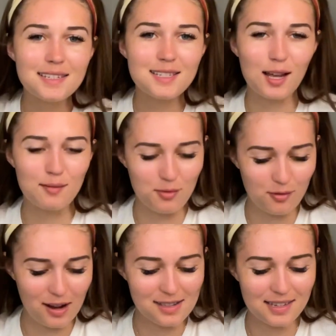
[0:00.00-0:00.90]
sun, moon,
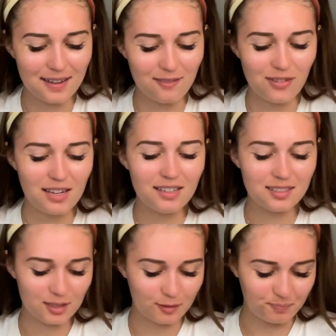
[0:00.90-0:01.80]
rising, and
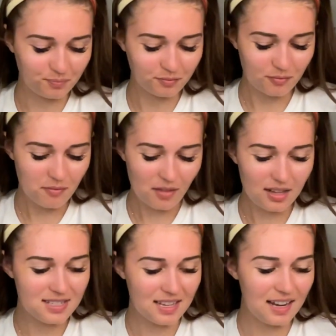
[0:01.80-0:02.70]
Venus.
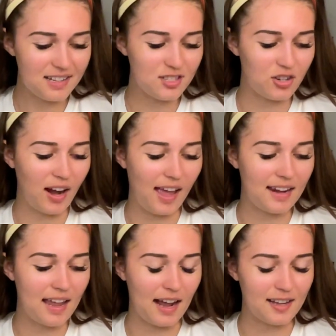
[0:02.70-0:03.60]
Signs or
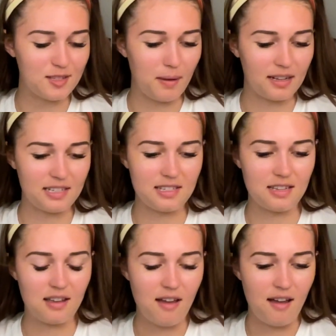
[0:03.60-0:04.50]
any aspects
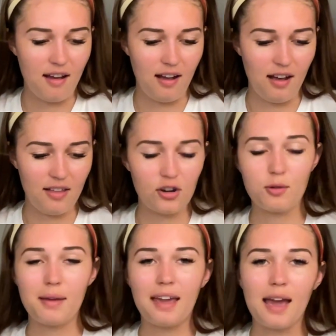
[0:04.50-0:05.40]
uh, that are
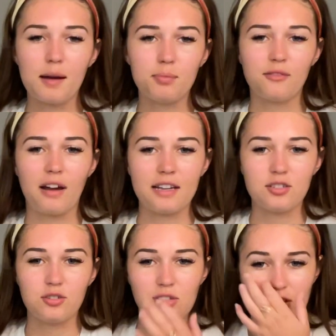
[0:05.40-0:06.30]
being amplified
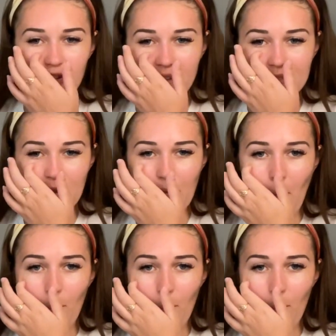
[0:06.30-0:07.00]
due to the transit.